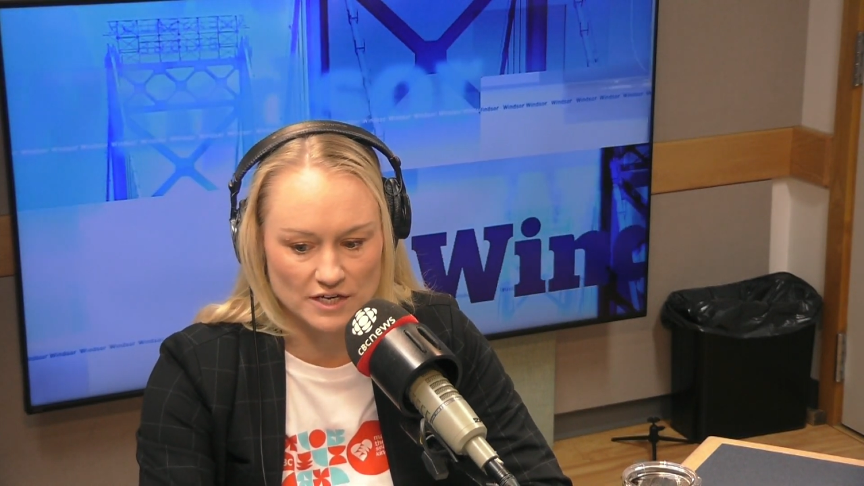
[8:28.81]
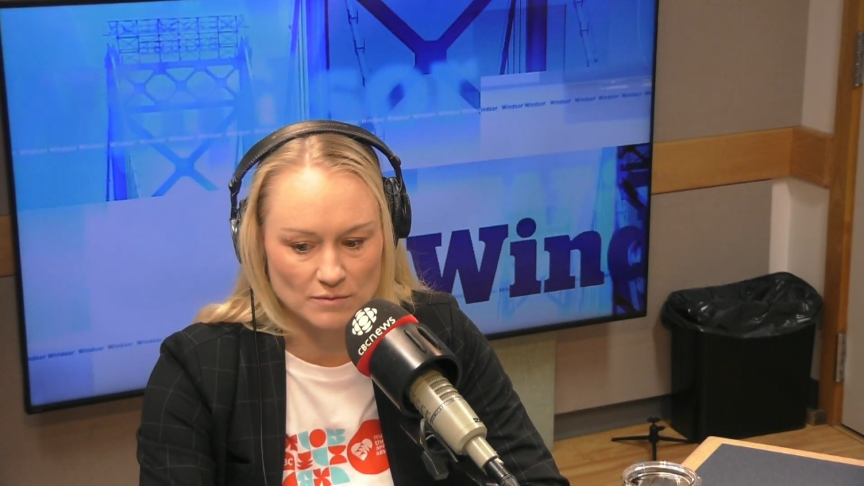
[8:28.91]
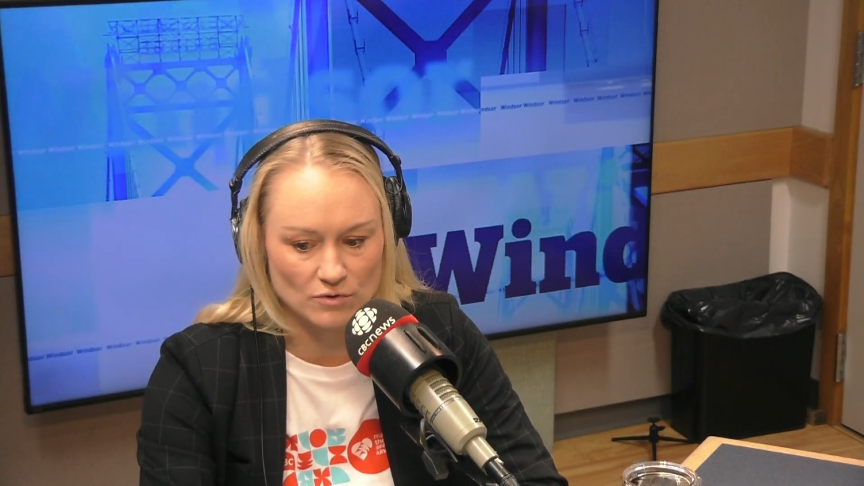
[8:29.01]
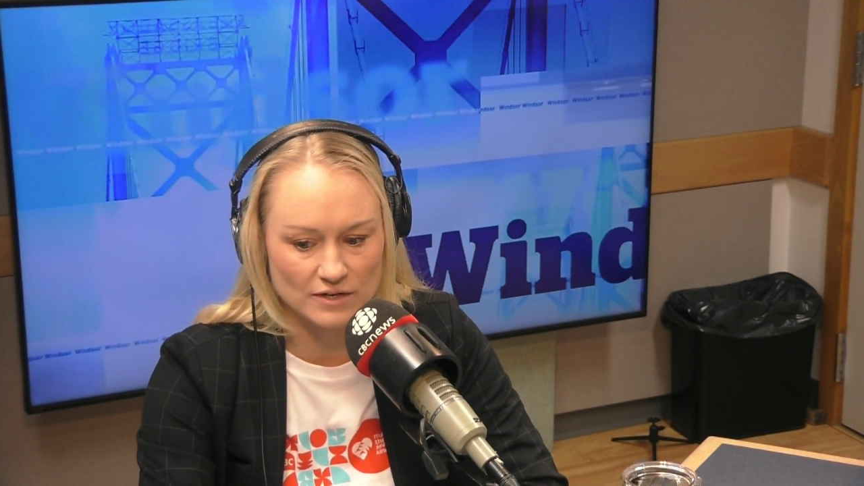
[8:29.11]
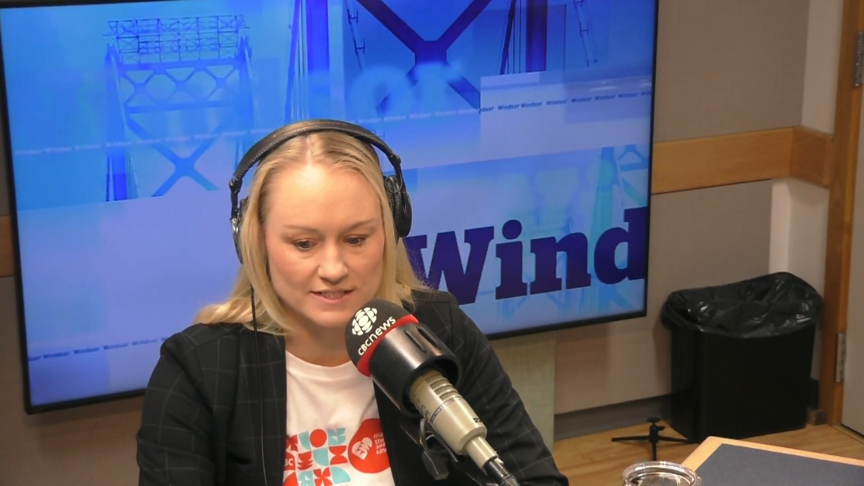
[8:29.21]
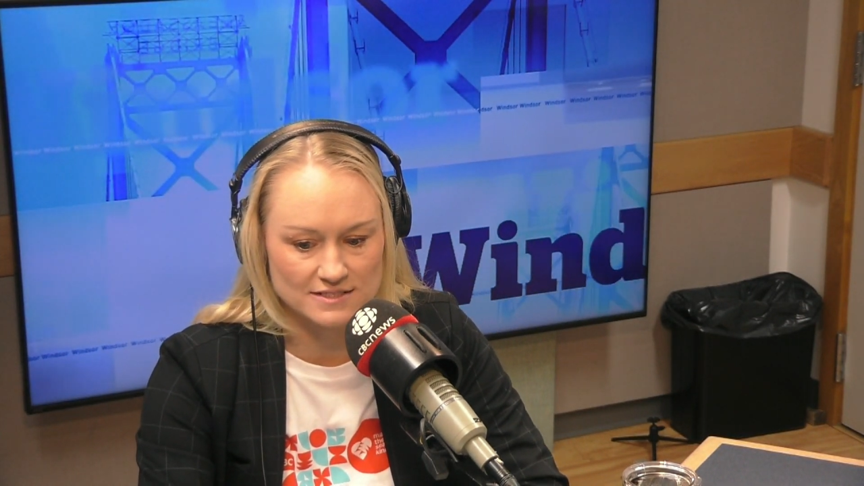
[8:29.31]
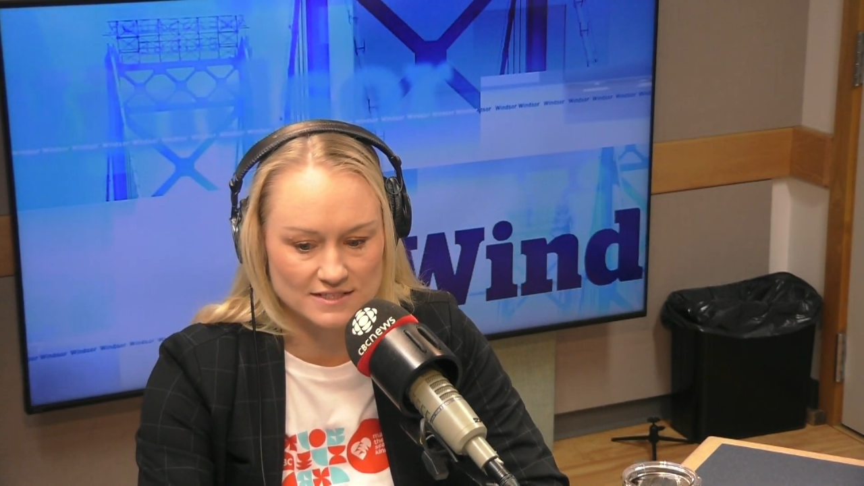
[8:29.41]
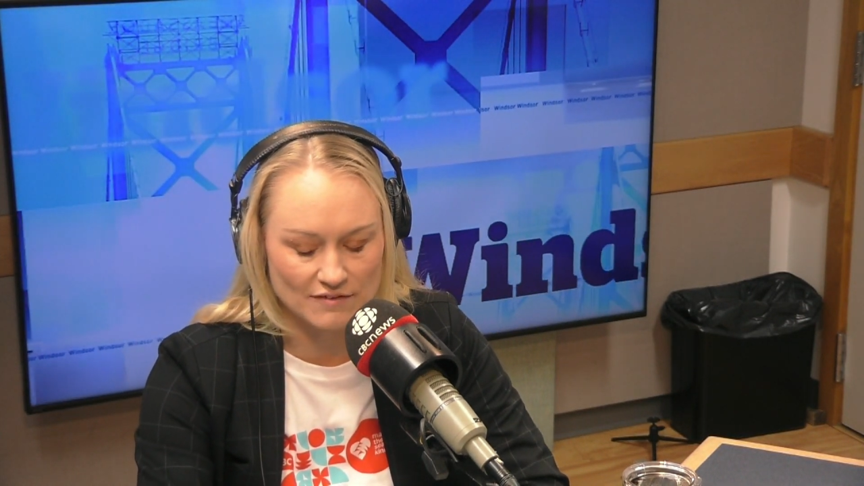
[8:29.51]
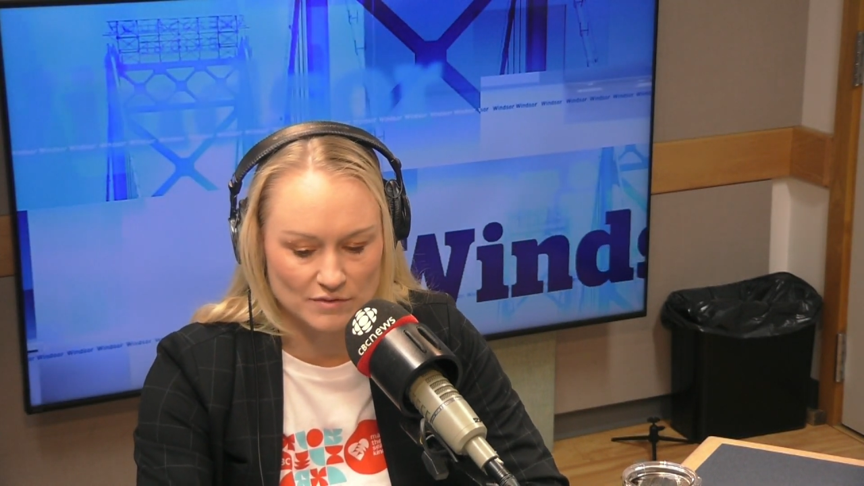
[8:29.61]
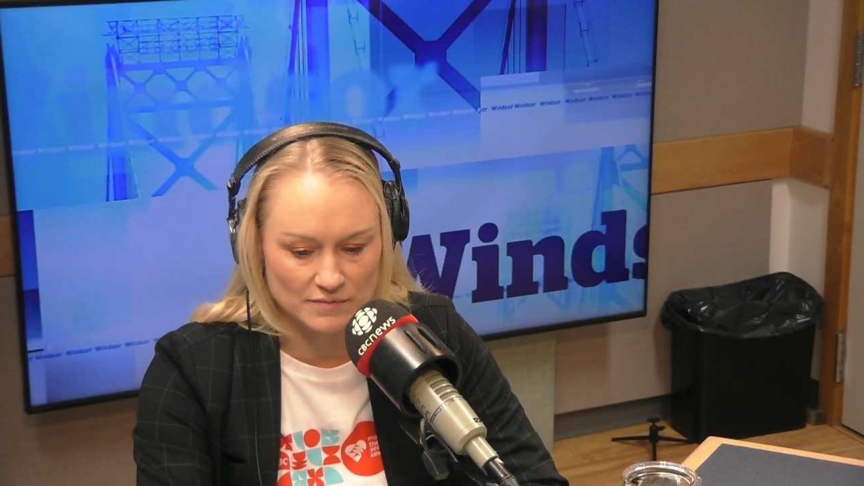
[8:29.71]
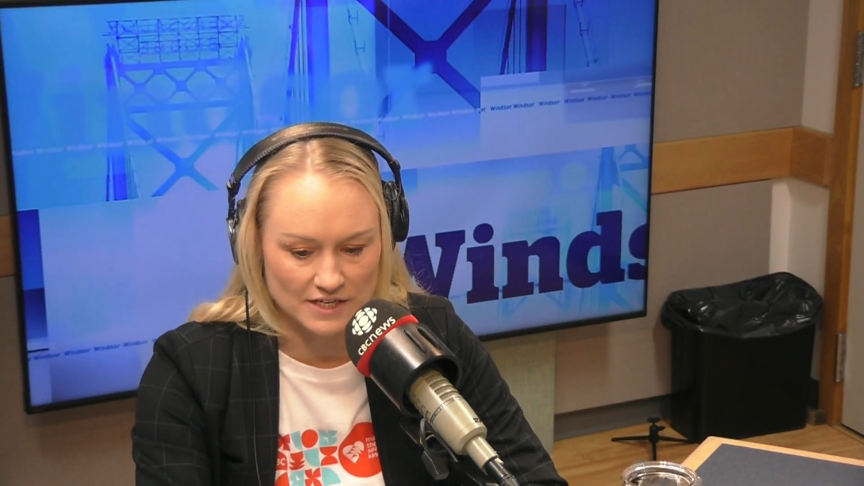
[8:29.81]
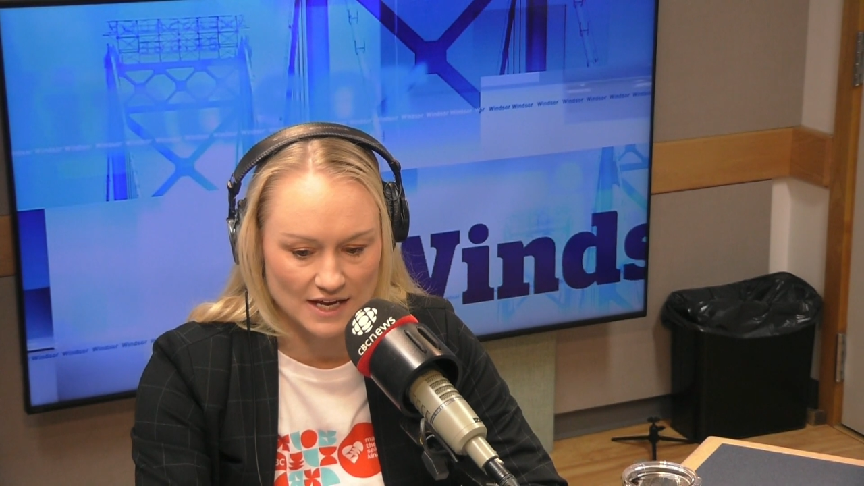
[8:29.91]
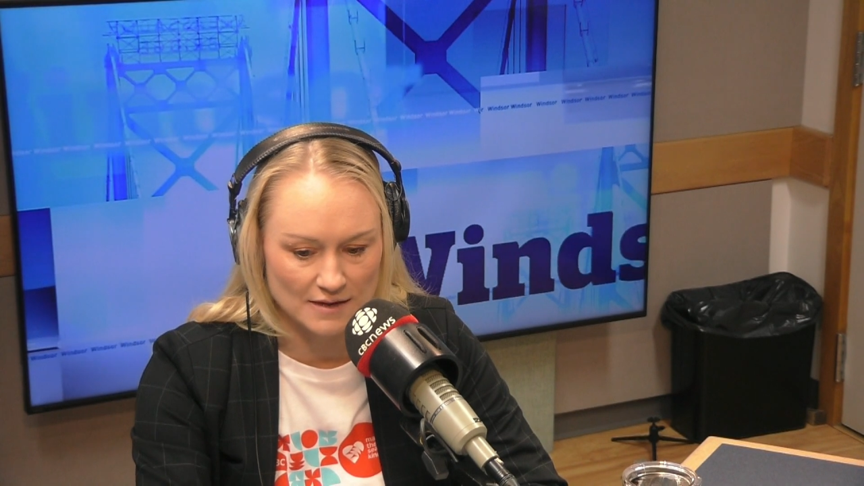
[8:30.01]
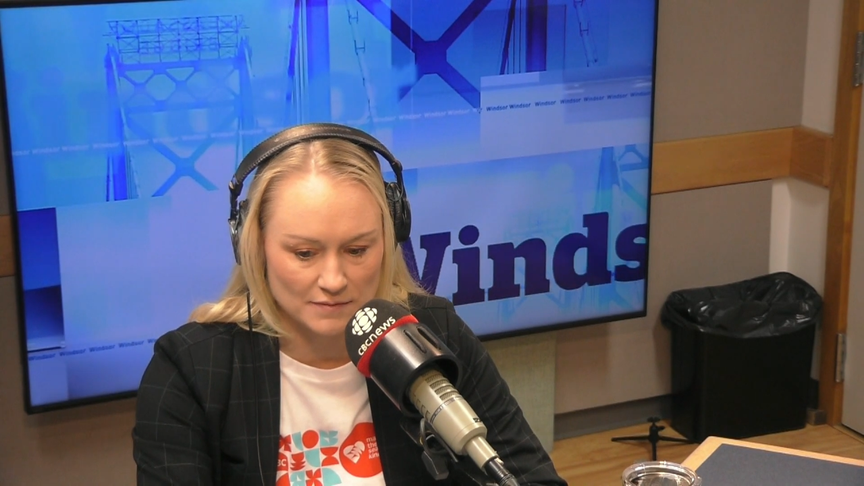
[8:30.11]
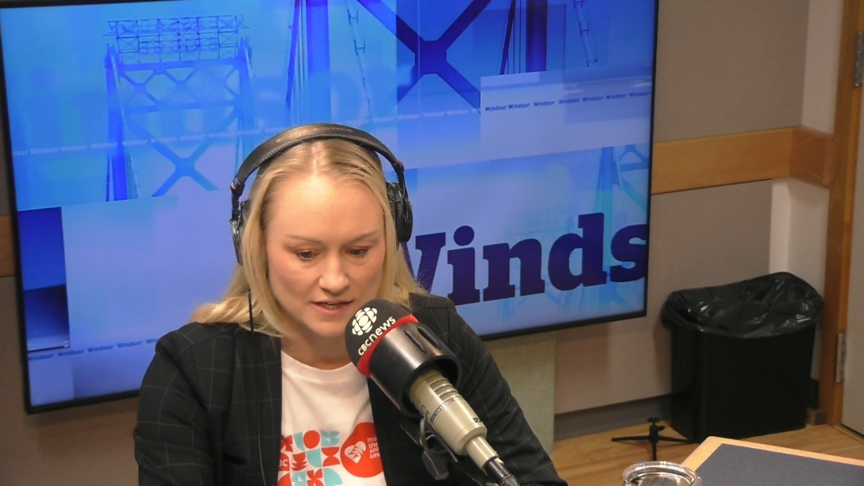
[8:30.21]
Airport at 7
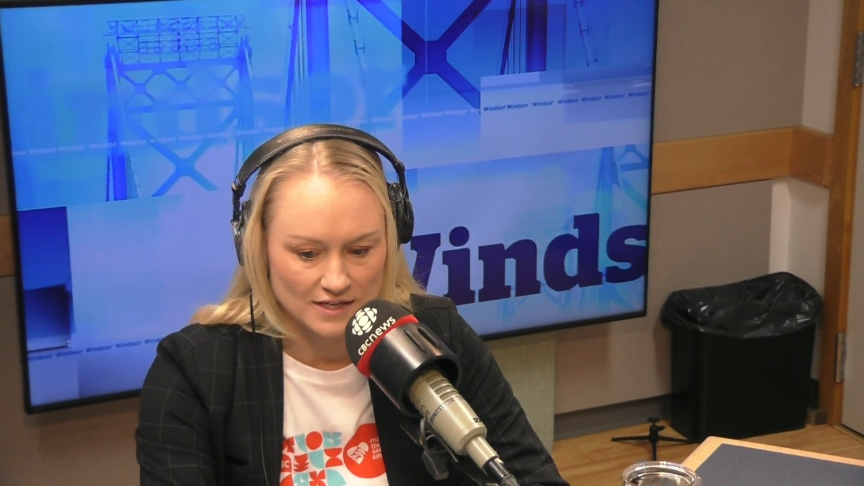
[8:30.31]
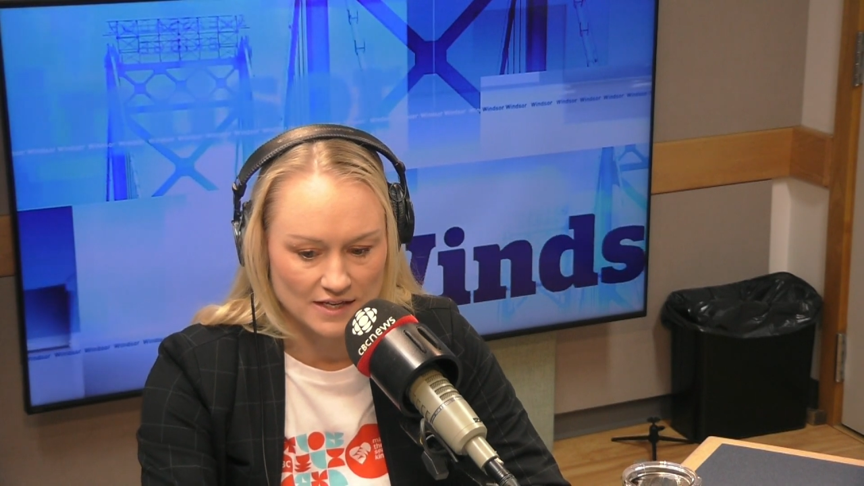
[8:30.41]
p.m.